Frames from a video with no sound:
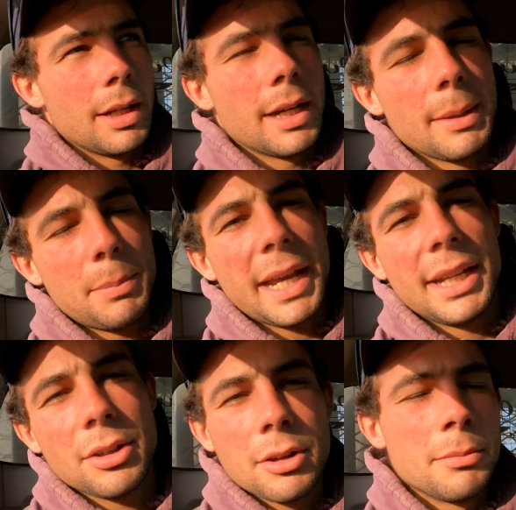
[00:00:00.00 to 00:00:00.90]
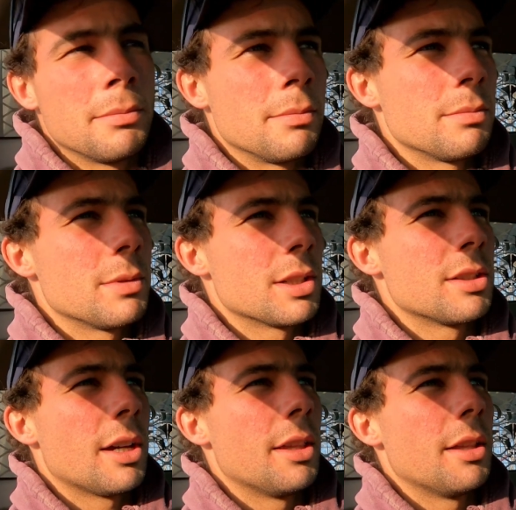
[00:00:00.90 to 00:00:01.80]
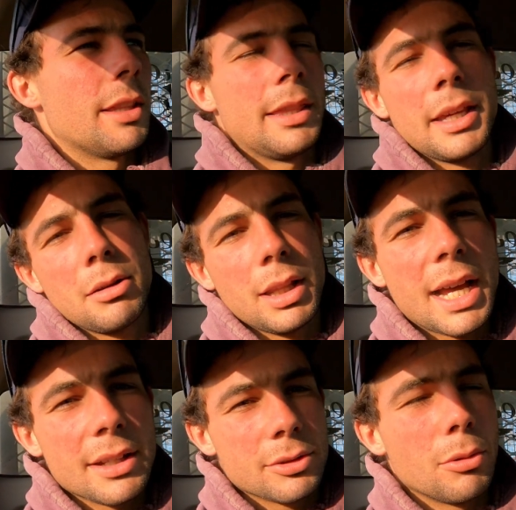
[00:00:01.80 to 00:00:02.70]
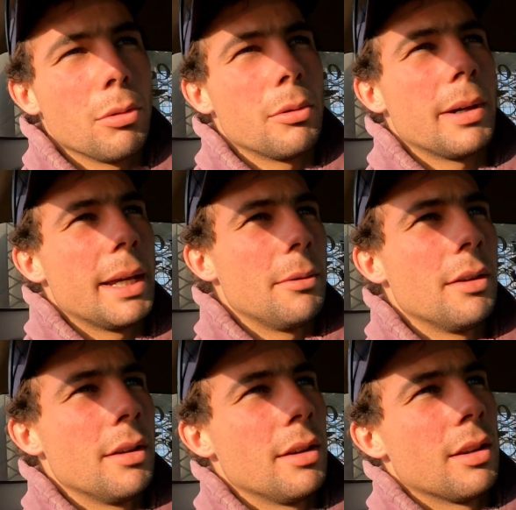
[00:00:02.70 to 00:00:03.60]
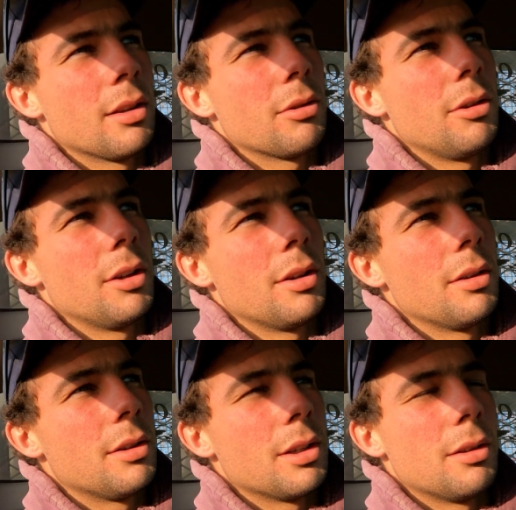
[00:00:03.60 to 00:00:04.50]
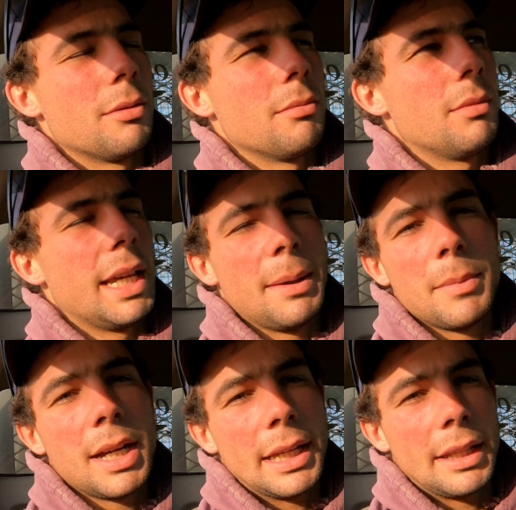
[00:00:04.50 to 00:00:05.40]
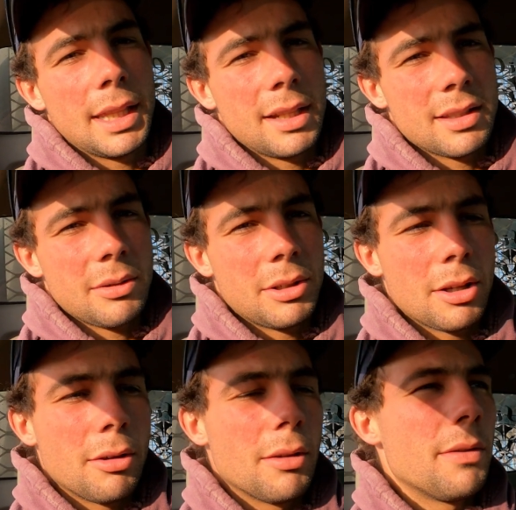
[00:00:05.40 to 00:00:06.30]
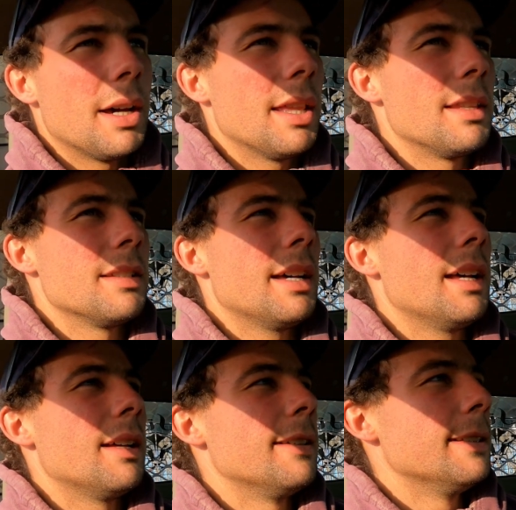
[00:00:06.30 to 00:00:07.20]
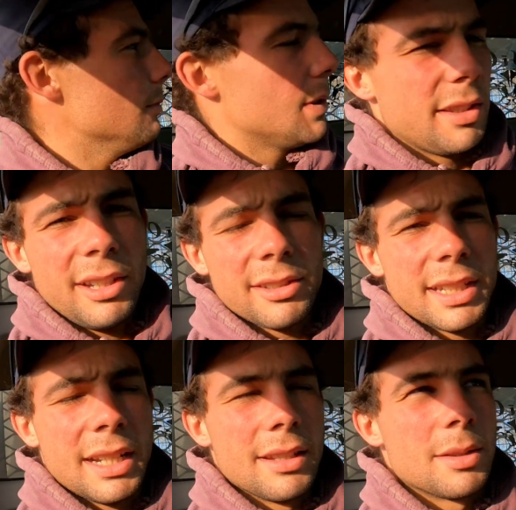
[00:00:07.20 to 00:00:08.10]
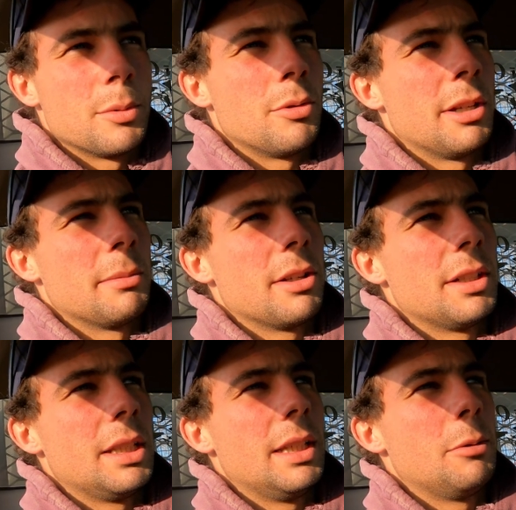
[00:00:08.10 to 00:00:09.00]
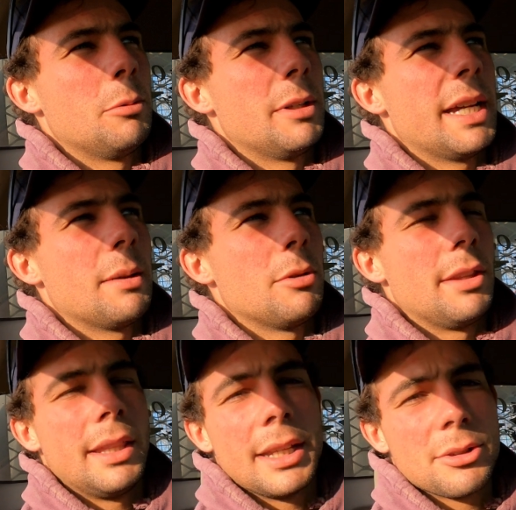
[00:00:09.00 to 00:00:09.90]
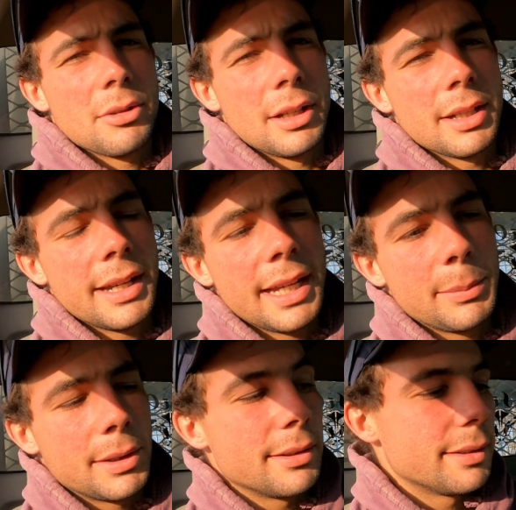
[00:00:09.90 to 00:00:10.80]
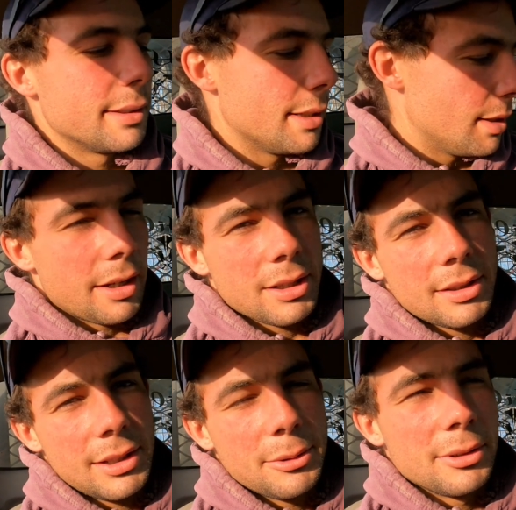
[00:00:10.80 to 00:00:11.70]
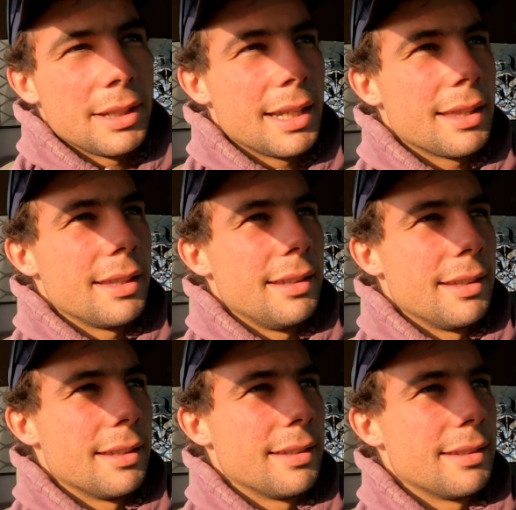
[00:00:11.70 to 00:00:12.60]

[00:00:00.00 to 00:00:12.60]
uh, paint on them just so that then that'll last all the way through to, to lamb marking then so we know who the fathers are. I think I said it this morning, but ideally we would have had them on the electronic tag, but I actually couldn't get the